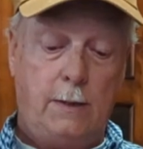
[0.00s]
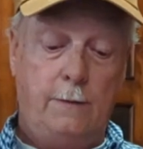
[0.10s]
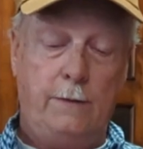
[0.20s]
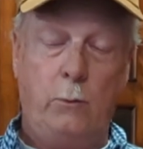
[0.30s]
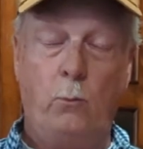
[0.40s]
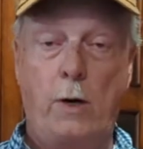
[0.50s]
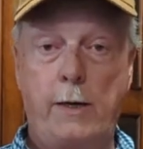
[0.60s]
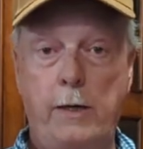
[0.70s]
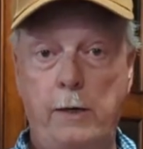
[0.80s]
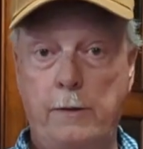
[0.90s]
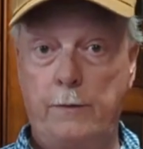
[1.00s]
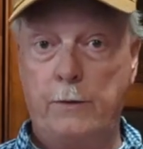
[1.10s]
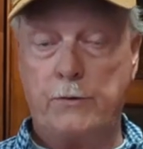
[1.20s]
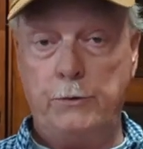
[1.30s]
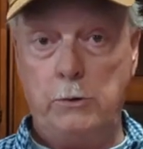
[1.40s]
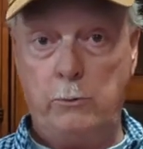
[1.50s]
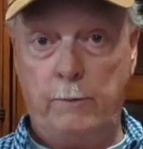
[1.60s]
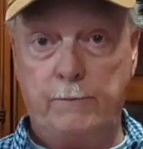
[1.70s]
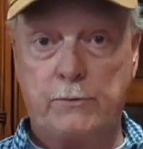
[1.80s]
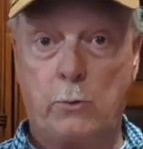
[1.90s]
And then when I get into this
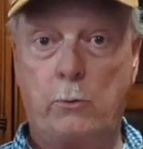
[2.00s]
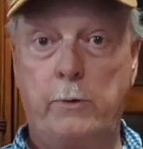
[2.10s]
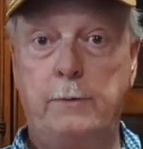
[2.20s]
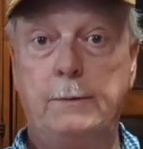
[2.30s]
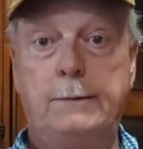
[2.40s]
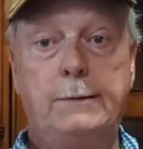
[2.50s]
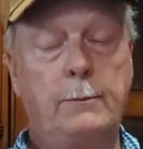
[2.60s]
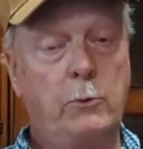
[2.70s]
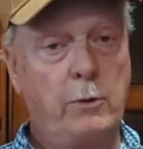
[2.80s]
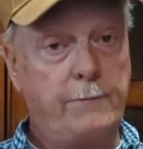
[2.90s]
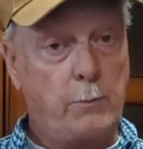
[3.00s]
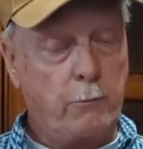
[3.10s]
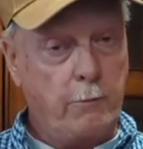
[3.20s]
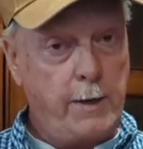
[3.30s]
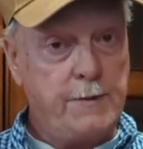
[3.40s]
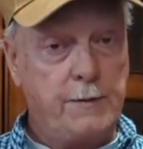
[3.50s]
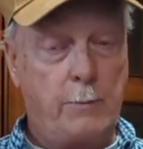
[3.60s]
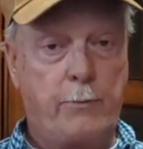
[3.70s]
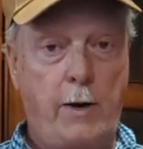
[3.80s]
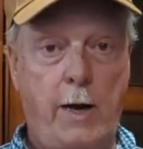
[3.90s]
new inventory, I'm going to have to raise
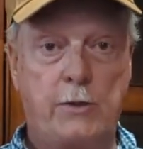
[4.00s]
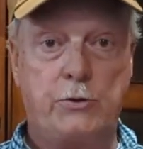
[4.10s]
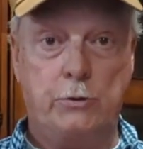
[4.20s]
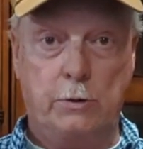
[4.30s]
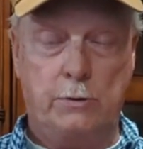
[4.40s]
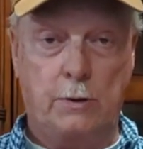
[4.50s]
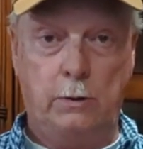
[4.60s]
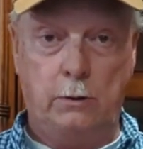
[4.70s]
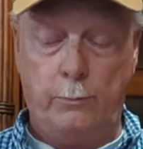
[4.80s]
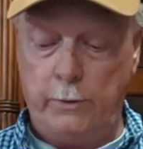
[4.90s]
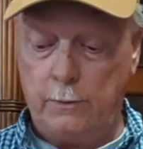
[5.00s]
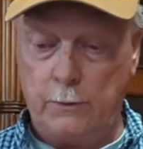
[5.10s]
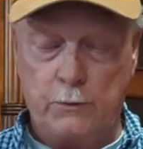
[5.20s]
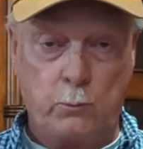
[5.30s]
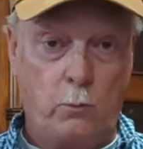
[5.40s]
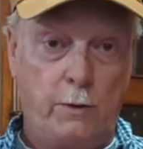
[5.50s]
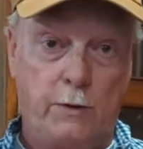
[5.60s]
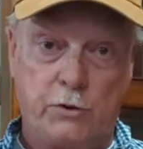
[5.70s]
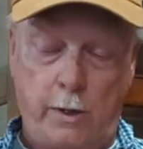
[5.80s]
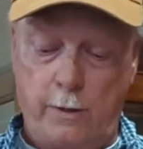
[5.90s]
that price just a little bit. Just wanted
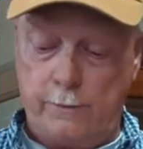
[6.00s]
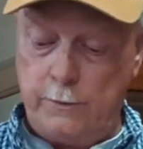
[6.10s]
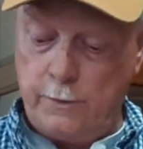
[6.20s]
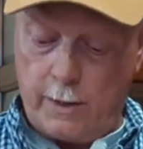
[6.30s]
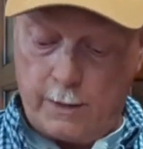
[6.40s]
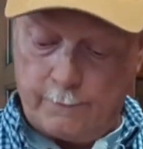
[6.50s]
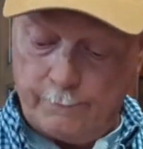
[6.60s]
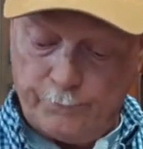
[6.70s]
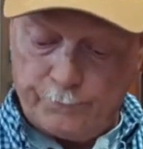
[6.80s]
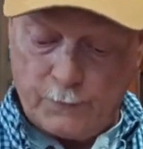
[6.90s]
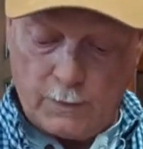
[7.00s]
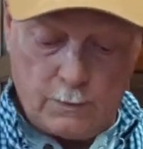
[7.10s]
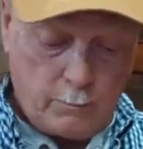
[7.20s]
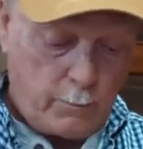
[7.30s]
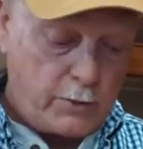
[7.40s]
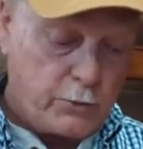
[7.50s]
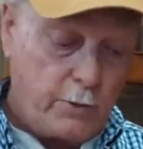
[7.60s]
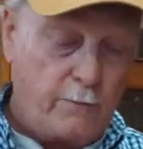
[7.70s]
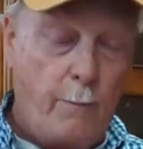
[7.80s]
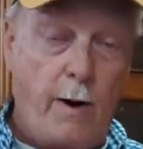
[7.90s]
to share with you that. Make
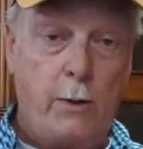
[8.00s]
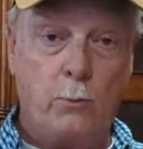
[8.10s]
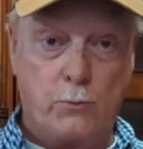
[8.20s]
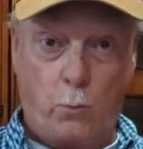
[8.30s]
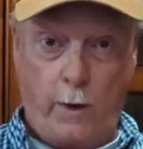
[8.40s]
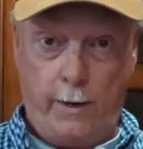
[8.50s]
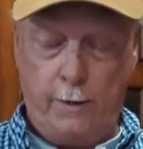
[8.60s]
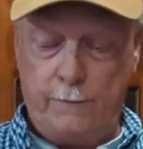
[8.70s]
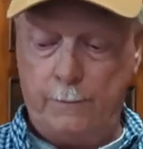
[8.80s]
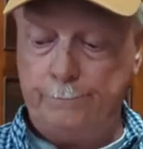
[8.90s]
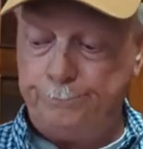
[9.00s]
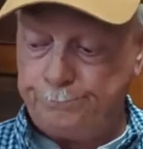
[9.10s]
sure everybody was aware of it.